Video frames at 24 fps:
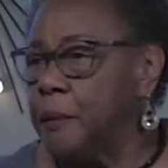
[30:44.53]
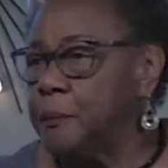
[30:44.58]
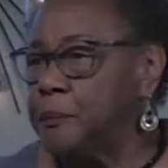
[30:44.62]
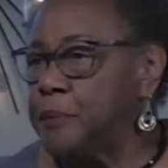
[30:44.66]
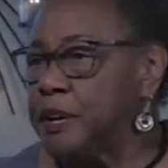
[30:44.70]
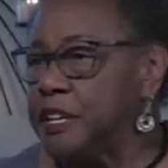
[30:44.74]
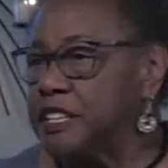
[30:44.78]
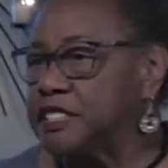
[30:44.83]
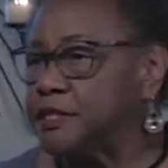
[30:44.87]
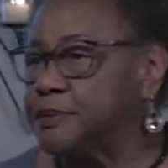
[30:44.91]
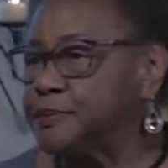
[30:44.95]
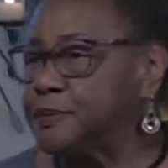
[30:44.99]

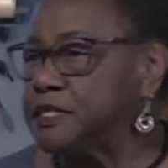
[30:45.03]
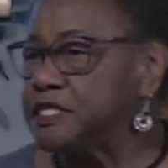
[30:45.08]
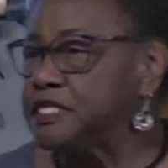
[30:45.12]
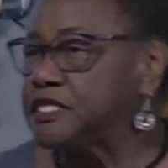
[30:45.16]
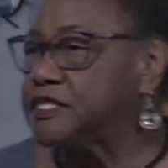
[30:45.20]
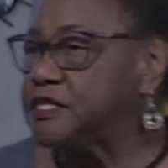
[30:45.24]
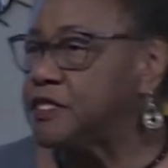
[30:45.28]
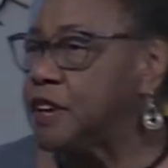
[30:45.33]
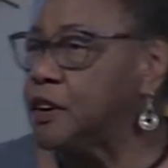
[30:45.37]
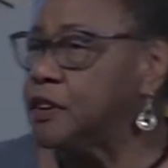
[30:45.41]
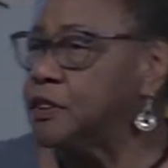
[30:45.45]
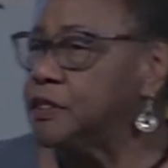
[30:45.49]
principles
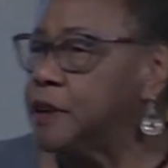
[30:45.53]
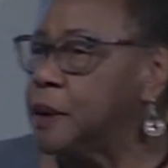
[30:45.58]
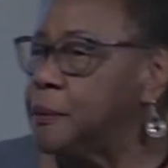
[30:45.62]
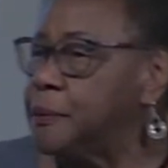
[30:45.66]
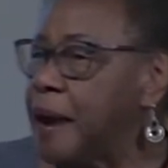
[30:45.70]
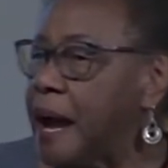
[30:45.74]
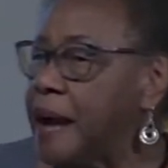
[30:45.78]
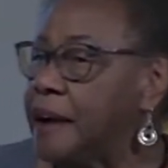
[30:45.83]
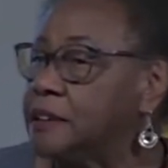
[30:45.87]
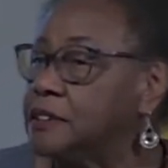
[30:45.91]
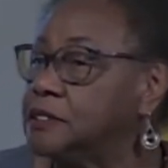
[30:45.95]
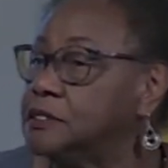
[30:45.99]
thrown
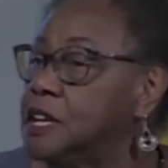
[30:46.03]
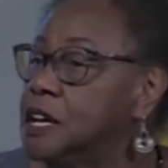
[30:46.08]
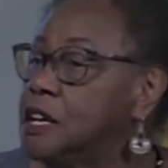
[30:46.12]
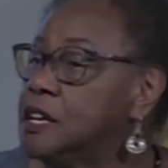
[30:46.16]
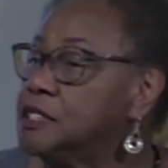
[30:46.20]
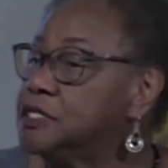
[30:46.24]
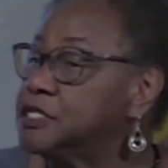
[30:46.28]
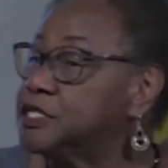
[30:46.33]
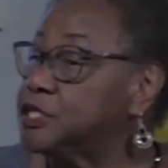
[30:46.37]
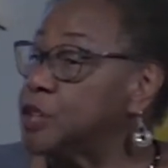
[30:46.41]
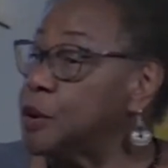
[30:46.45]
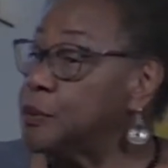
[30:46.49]
about
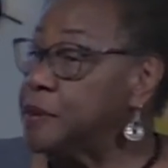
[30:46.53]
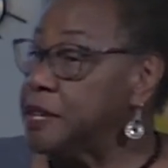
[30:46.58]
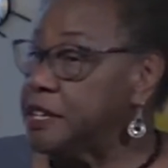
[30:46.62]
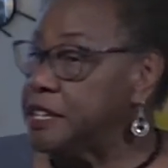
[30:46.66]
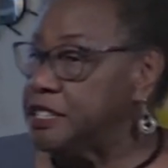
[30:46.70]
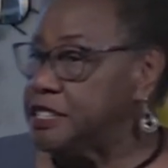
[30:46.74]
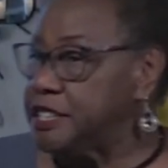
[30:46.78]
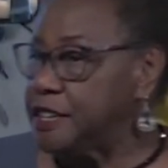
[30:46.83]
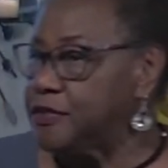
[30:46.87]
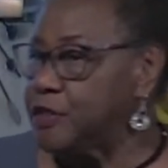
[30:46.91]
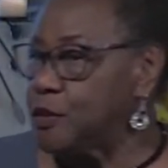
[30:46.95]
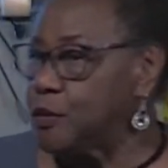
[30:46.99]
so many
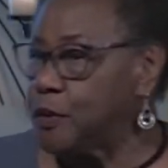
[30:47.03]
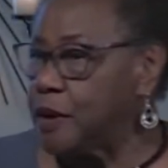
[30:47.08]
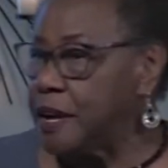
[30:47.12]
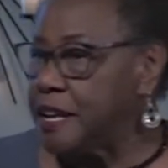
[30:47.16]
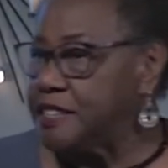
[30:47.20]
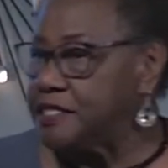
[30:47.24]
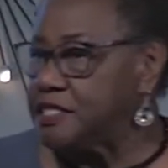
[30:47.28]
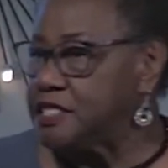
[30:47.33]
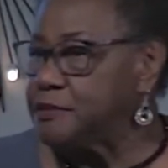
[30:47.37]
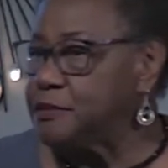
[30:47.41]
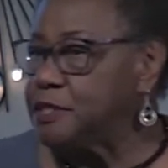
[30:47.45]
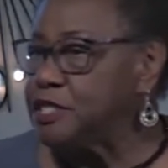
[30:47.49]
different
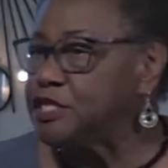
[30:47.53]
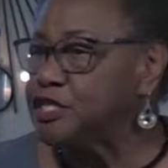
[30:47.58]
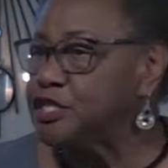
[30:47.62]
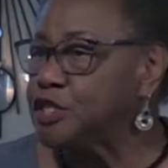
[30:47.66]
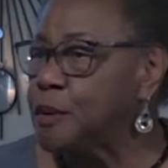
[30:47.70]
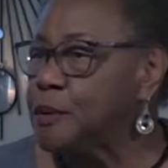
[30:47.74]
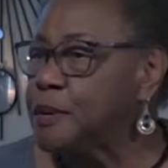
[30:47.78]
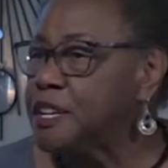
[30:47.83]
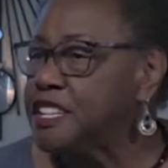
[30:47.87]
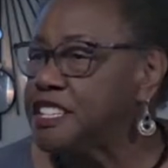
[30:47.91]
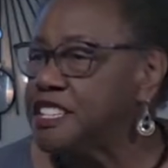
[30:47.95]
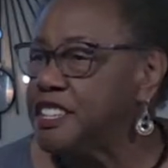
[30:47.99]
ways and in so
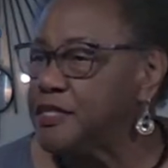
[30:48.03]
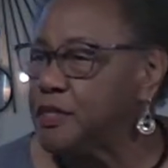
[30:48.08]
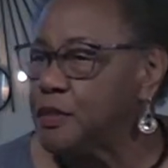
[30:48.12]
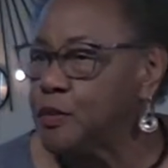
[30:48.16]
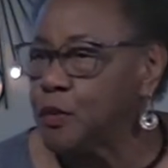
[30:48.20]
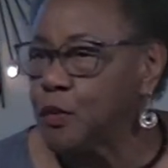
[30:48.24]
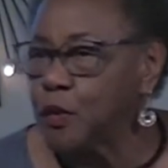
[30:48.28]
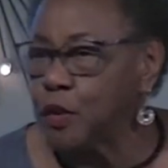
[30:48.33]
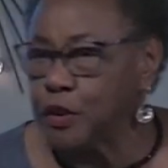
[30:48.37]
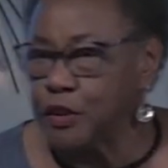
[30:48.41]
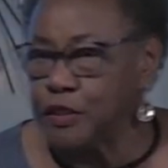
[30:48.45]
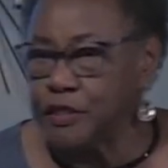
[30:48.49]
many different
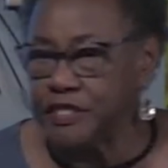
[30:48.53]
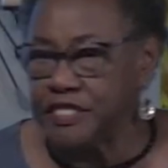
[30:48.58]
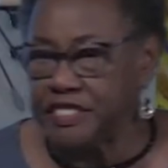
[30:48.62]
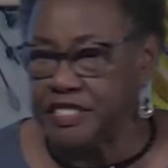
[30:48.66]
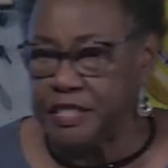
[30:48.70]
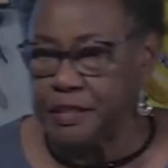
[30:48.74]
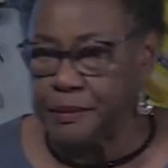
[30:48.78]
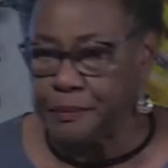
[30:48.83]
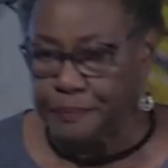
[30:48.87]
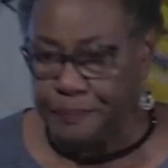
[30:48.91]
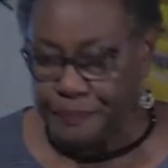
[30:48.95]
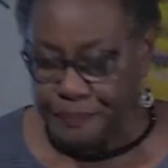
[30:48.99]

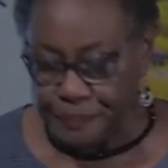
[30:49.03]
words.